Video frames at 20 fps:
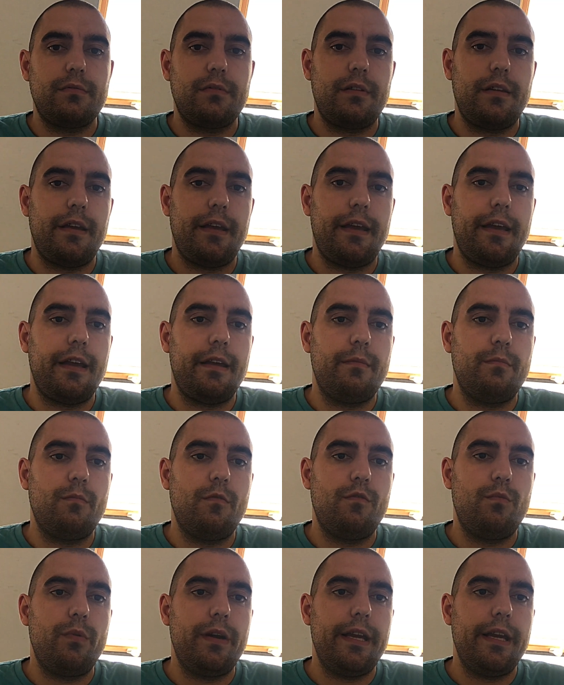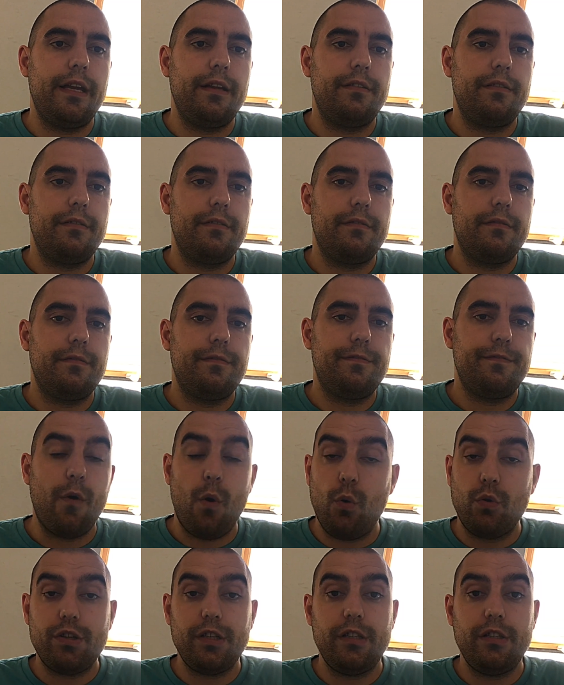We've waited
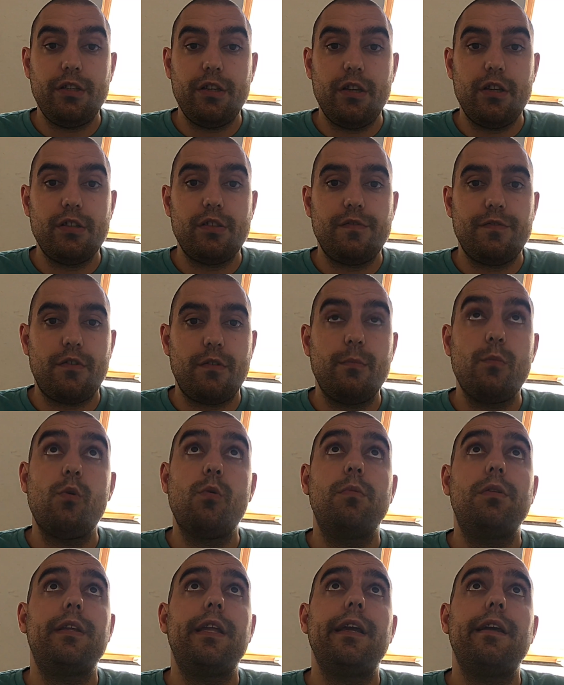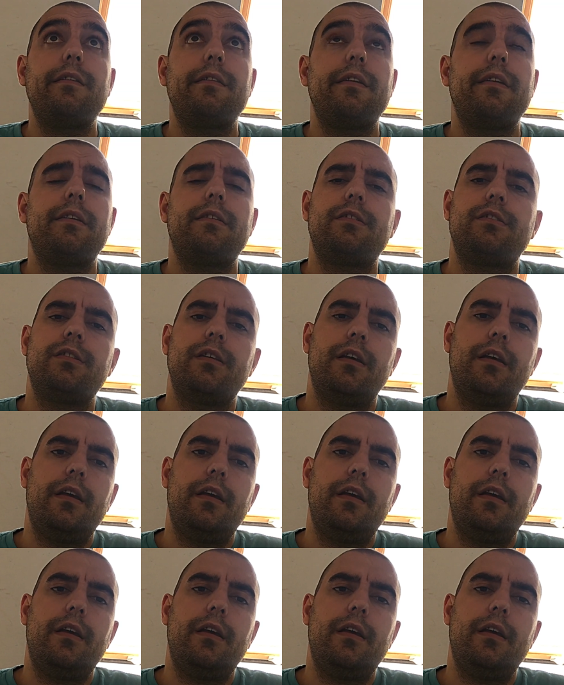14 years for a moment like this,